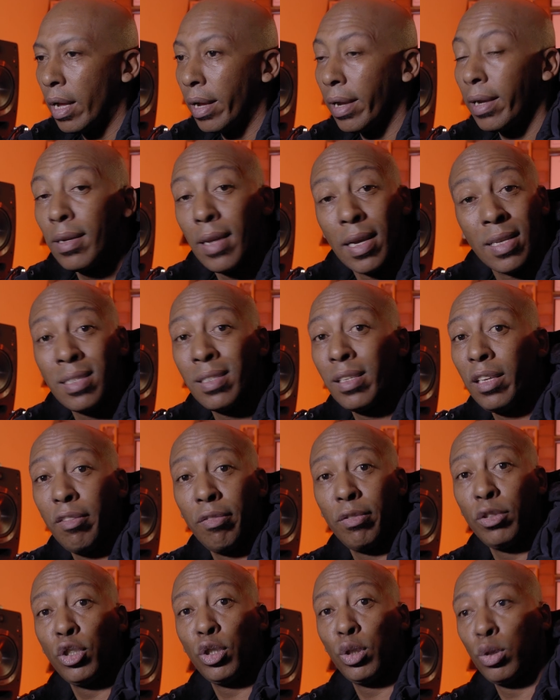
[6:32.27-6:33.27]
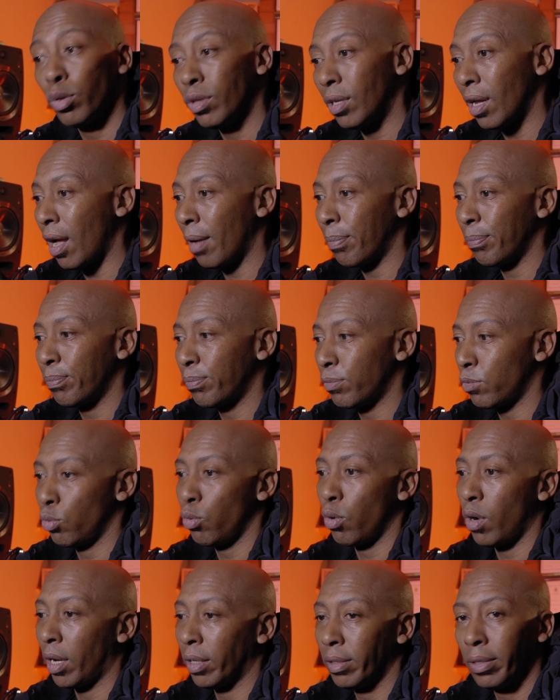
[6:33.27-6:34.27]
It doesn't even shoot up to
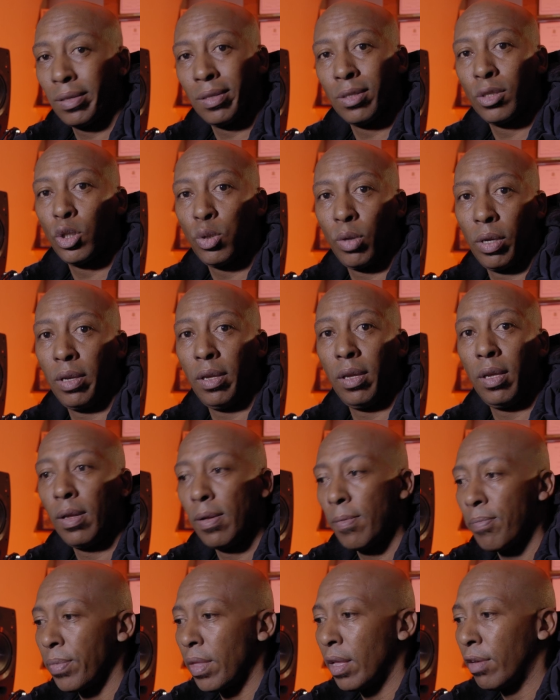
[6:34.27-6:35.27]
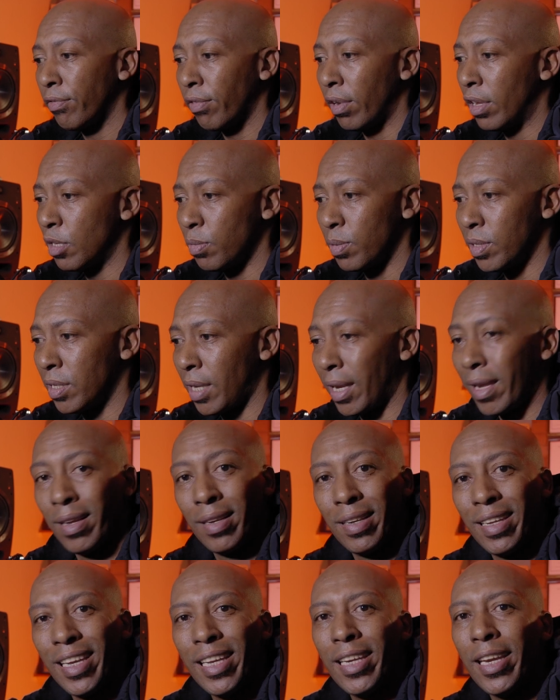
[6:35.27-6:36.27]
120 frames per
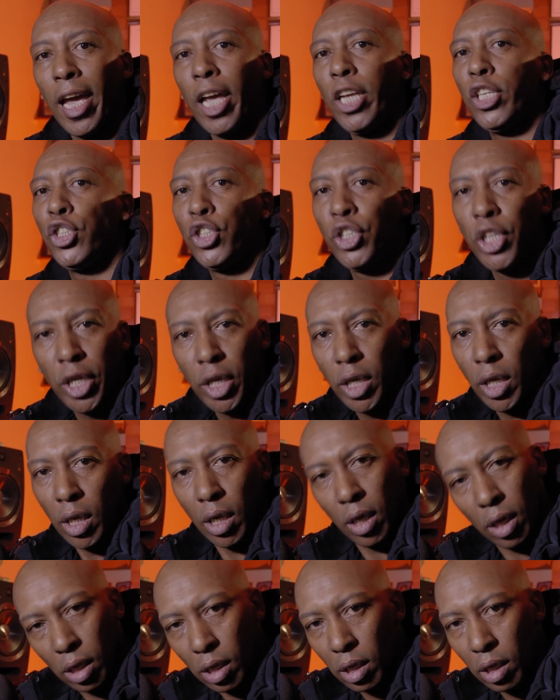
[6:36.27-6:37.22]
second in HD.